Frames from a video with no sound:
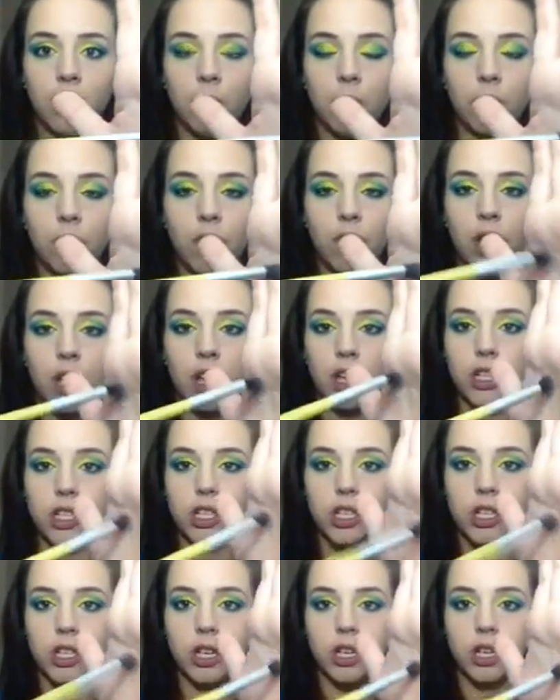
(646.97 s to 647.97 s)

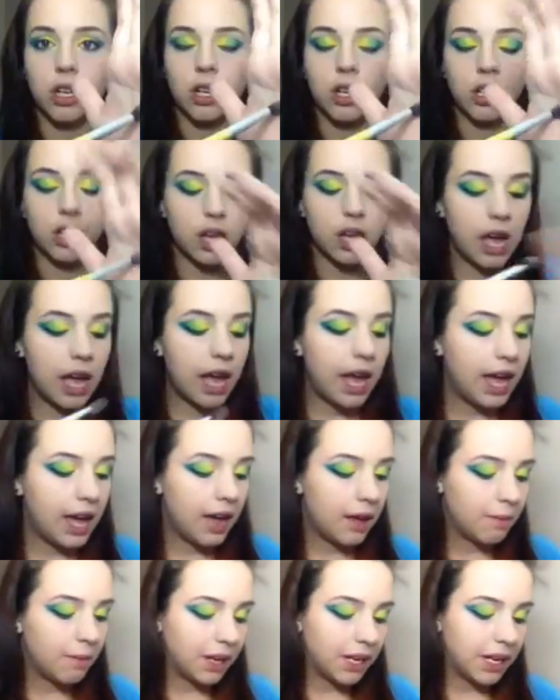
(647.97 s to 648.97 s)
brush
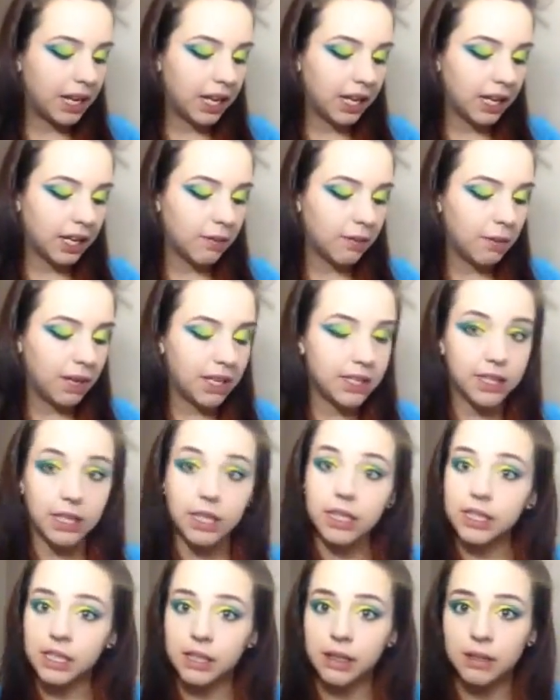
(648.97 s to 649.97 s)
and my Naked
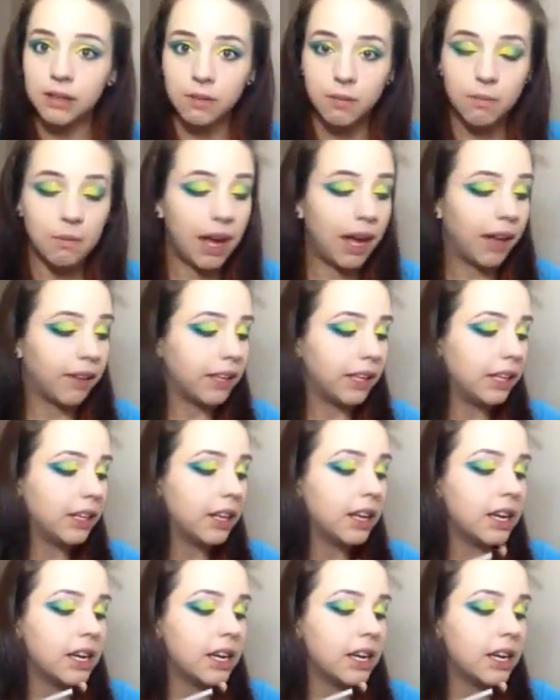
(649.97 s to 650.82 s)
Basics palette,